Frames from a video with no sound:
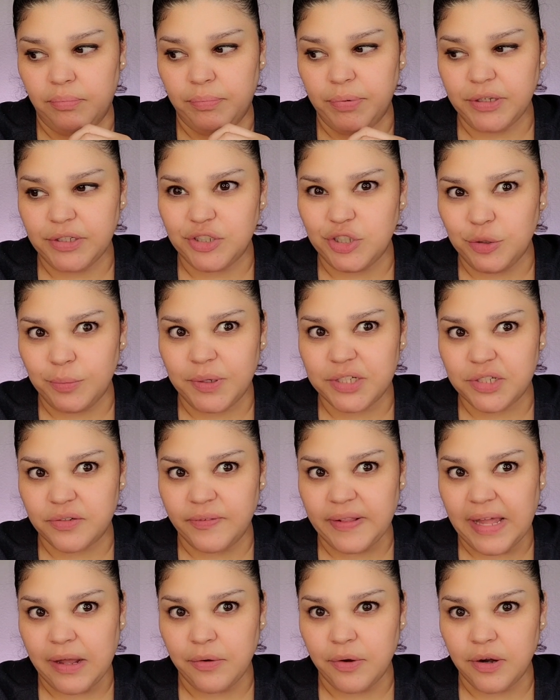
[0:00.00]
put too much
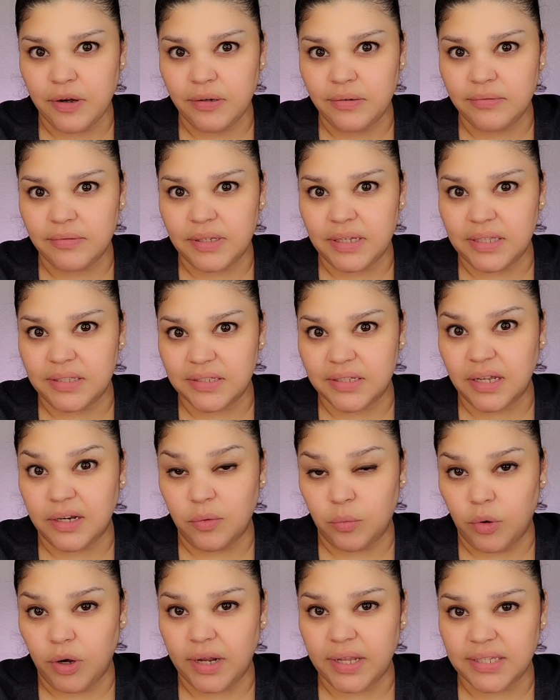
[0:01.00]
flour, it's going
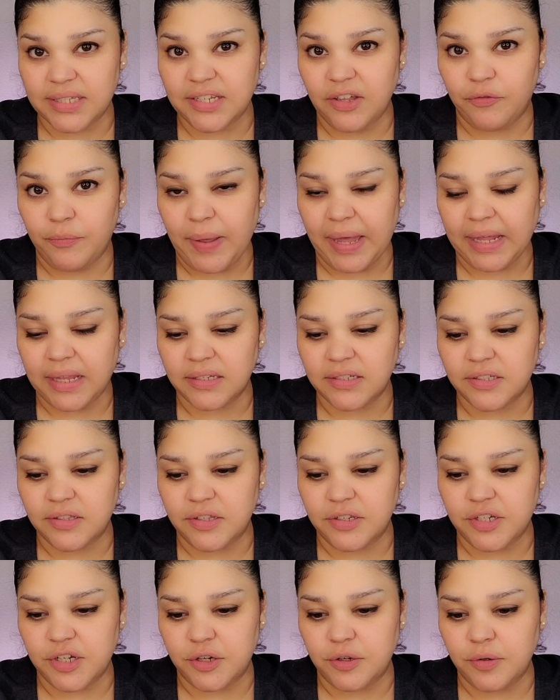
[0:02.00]
to work itself back into
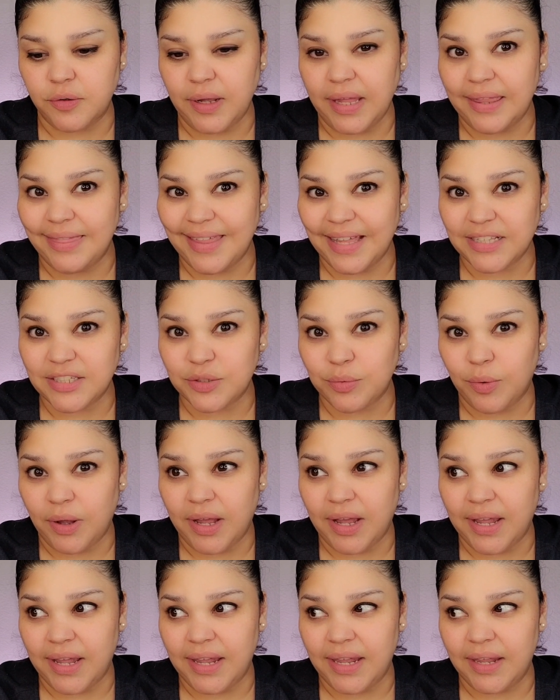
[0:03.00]
the dough, and that's
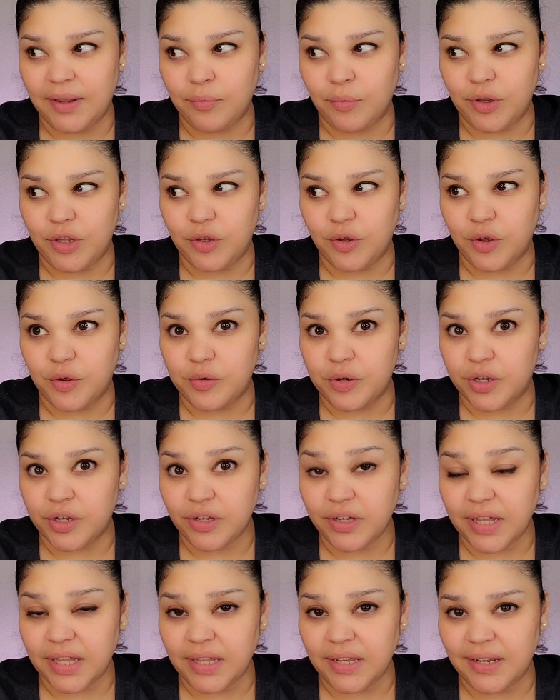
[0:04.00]
why when you go to
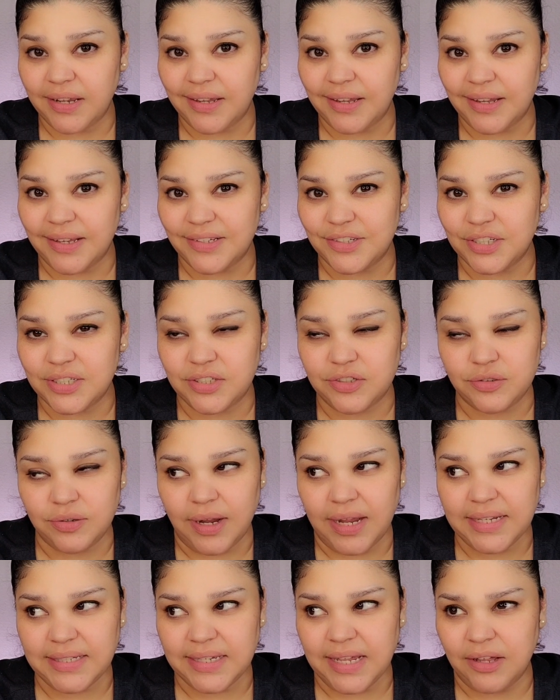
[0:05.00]
cook it, it just
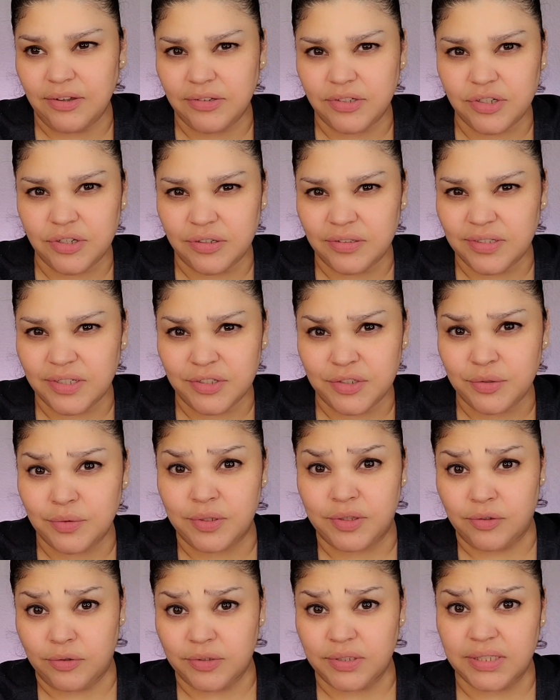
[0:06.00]
dries out and turns into
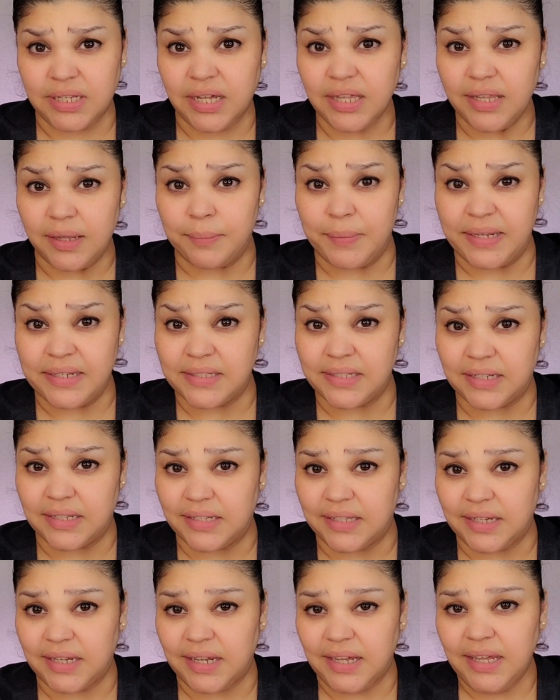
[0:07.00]
a tostada,
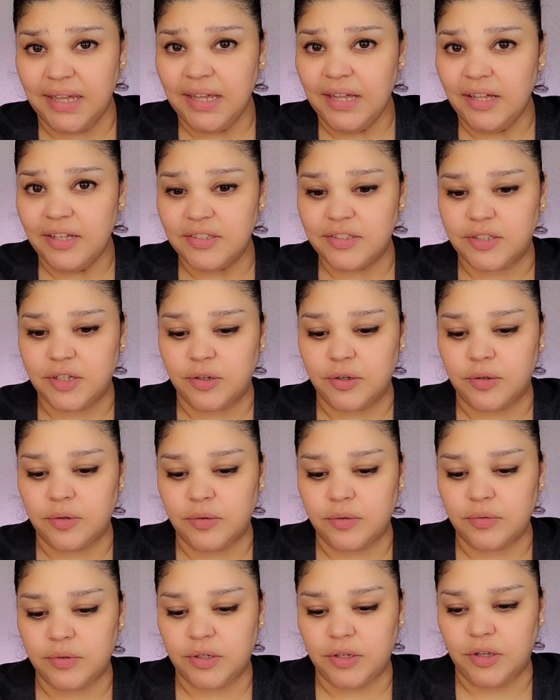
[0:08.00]
basically.
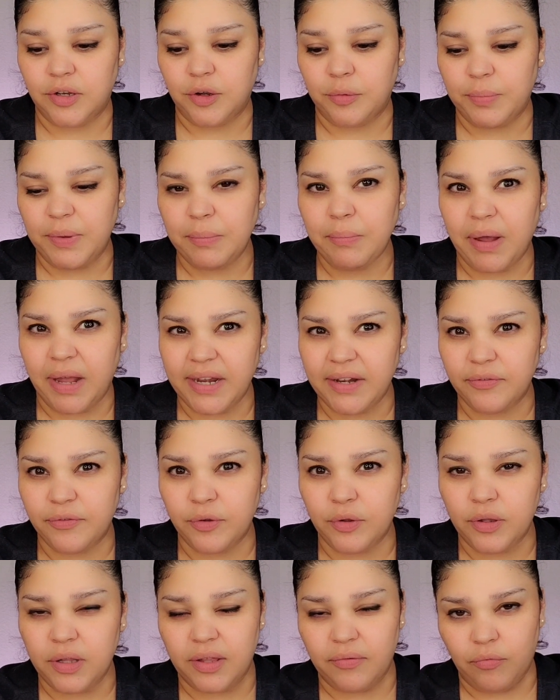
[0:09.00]
So, you know, be
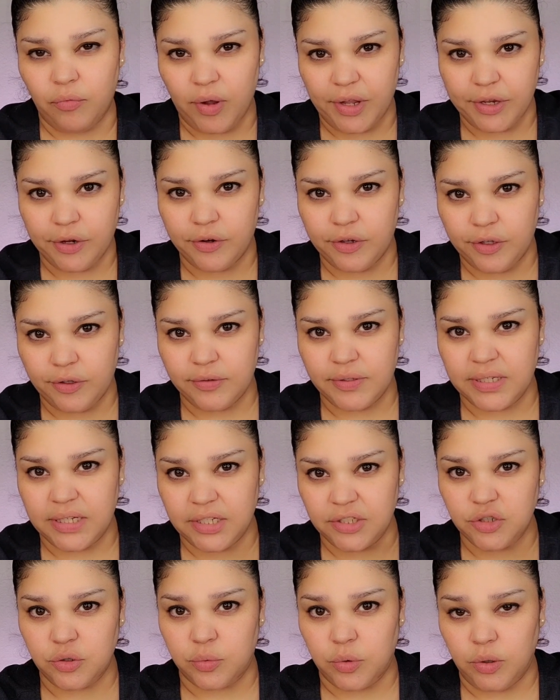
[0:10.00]
mindful of what you're
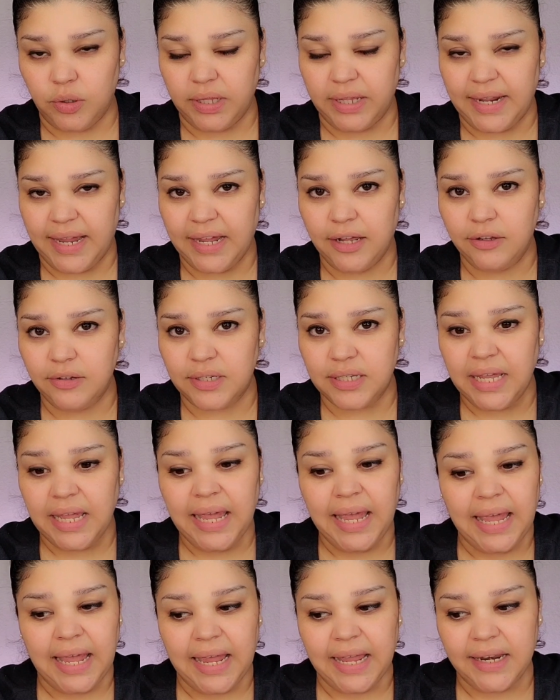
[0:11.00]
using to roll it out,
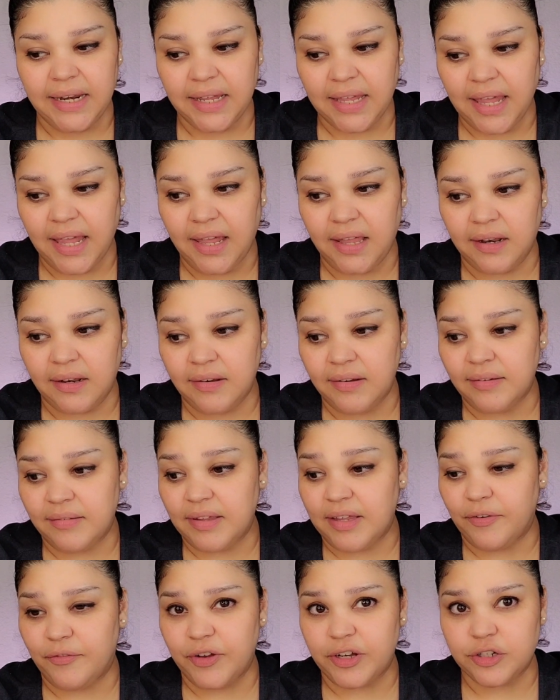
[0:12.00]
and again,
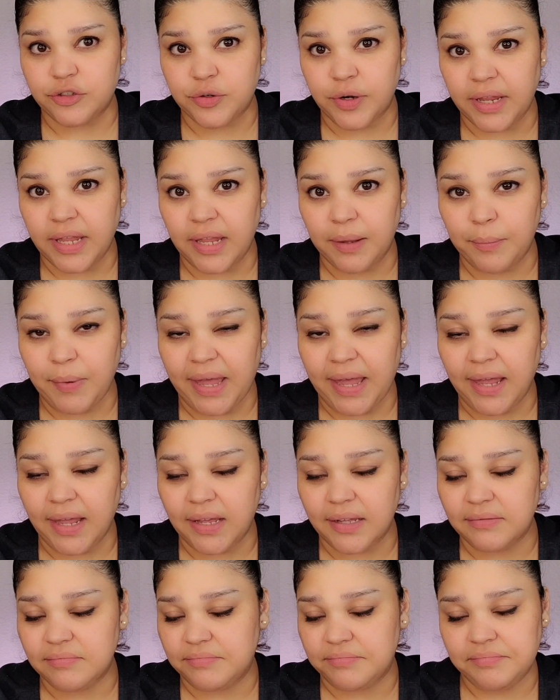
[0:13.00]
if it's shrinking
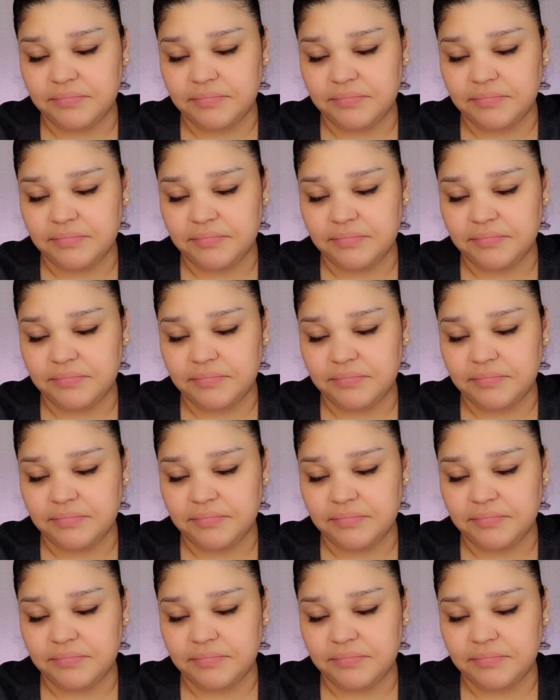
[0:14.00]
back,